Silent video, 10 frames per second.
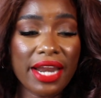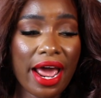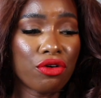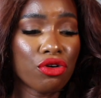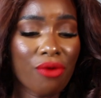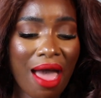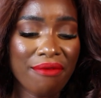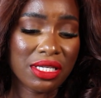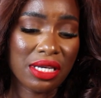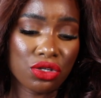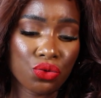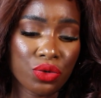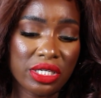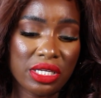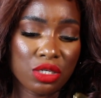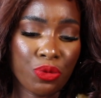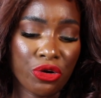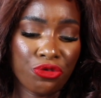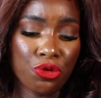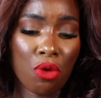I don't gravitate towards this
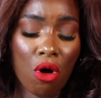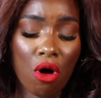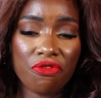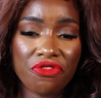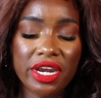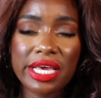perfume often.